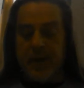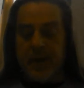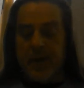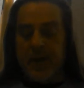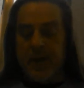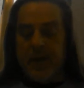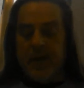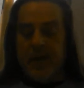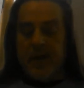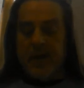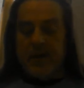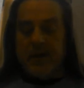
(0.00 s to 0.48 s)

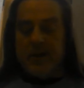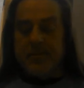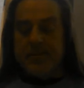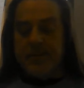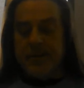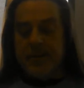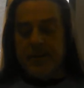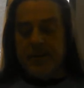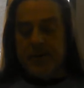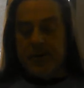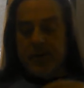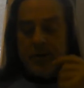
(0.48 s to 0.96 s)
Number
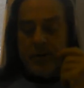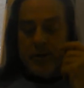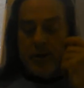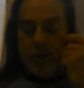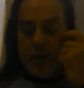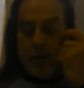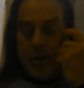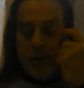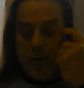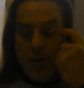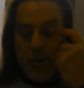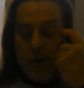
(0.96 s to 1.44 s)
32,
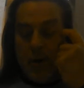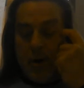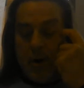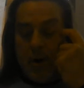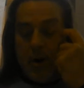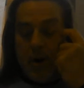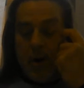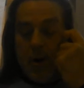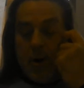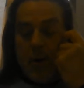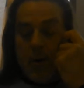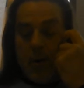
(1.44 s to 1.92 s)

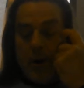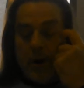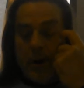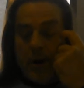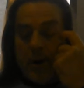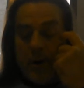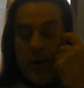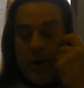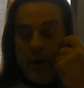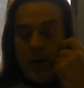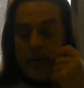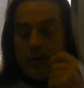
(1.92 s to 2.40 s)
what
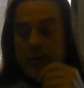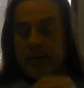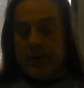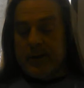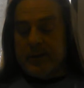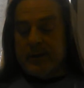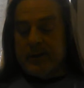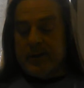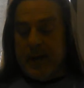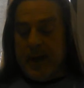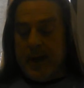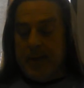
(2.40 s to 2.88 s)
occurs when a
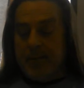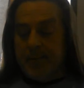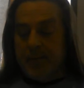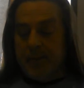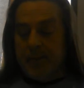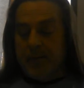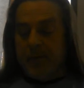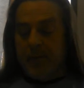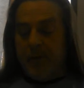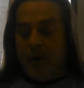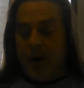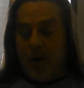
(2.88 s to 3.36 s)
sample of
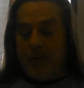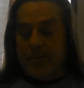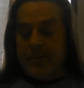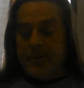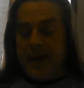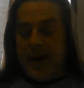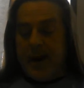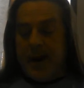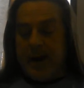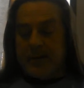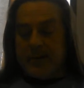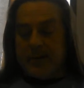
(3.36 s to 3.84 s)
carbon
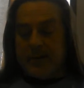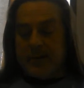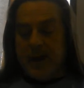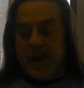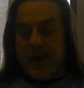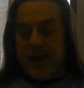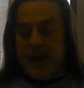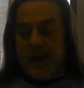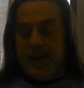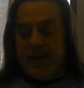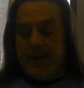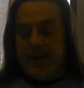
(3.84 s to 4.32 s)

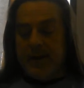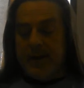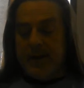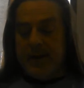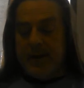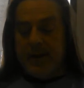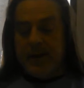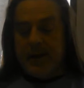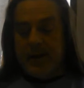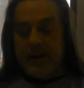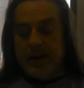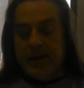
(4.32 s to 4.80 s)
dioxide
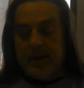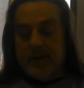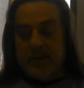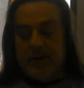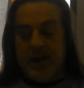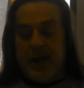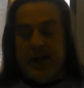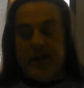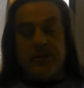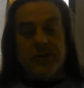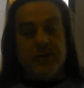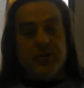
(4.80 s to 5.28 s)

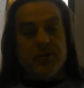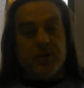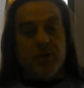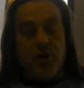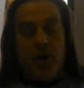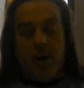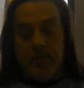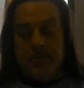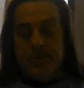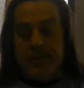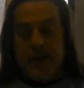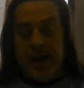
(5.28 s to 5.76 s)
changes to carbon
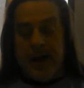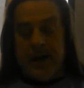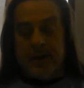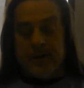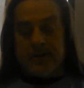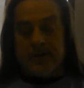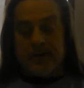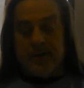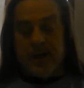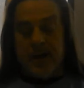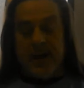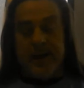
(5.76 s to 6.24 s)

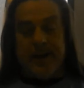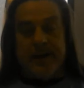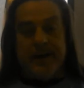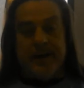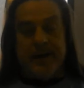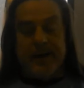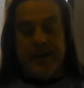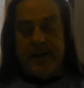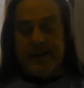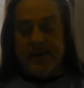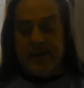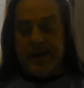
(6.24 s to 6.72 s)
dioxide in
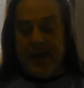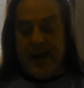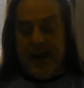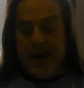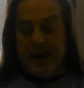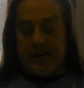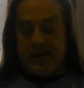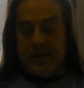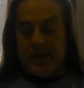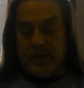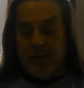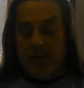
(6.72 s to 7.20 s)
the
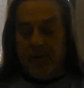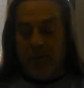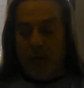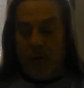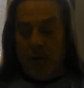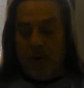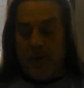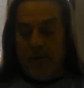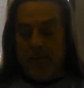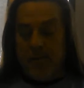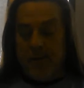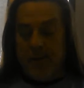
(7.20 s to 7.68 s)
gaseous
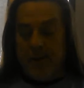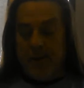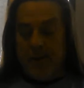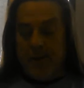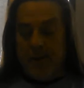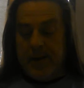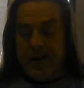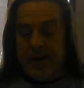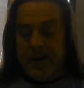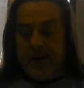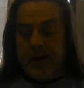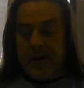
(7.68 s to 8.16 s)
form?
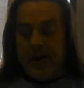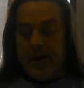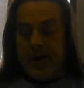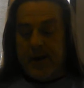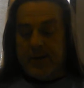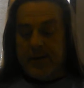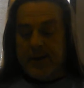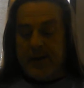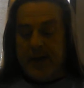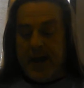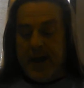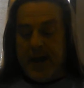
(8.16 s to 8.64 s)
The
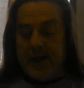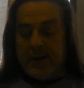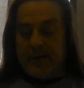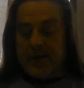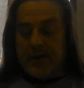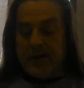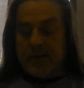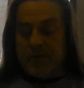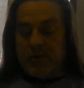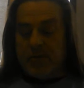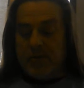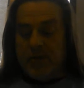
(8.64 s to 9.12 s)
gas has
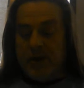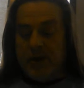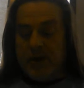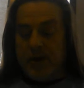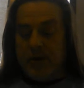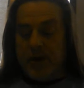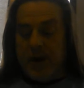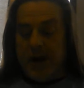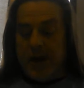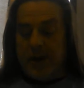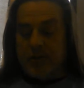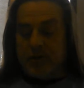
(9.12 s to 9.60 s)
greater
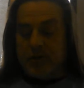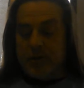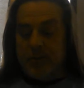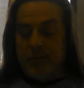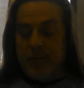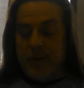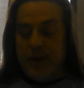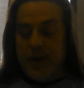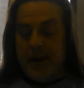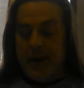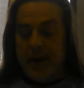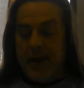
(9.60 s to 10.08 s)

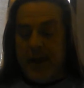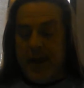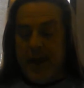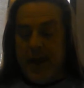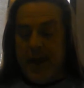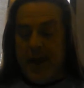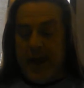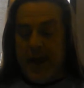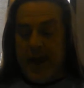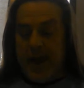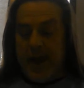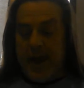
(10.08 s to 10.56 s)
entropy
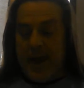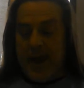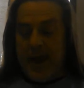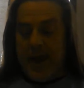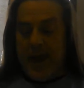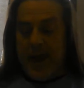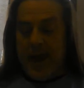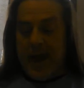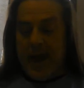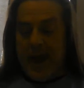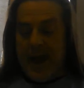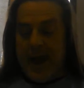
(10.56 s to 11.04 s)

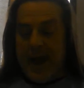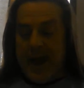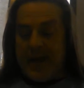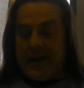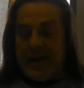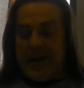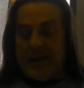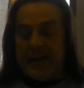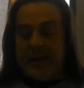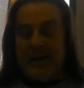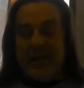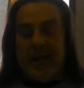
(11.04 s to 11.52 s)
and
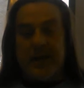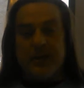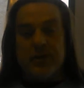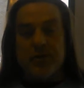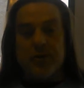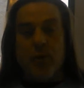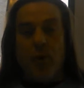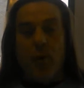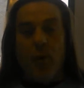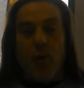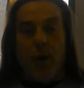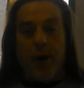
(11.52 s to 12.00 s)
less
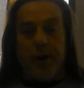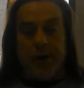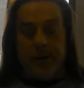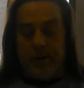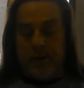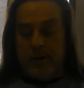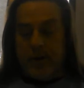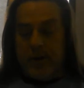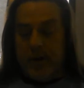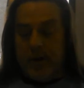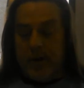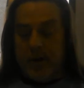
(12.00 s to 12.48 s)
order.
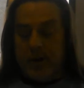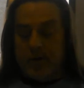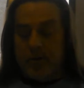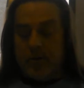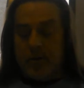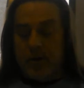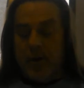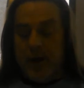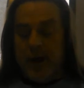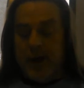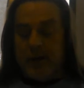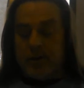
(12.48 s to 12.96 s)
So
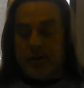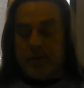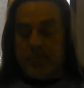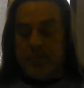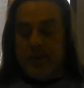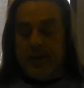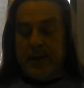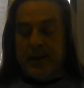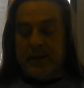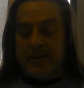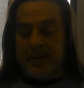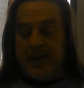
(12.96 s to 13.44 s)
entropy
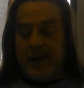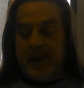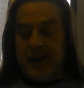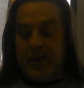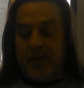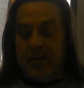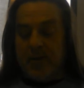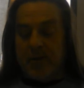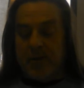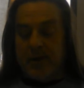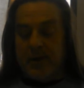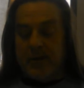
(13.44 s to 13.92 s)
is
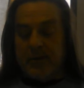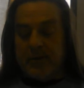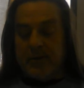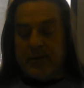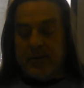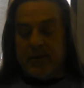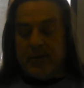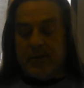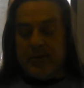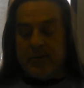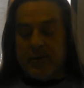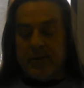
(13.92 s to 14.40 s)
increased.
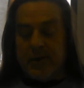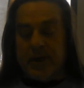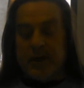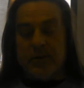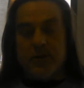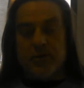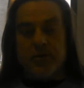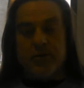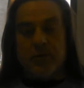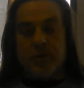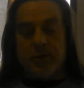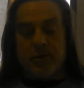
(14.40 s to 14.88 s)
So that's
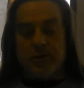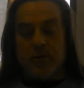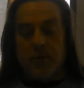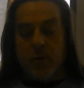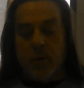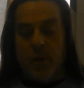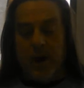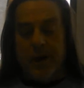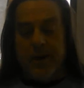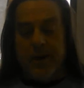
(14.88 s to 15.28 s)
choice one.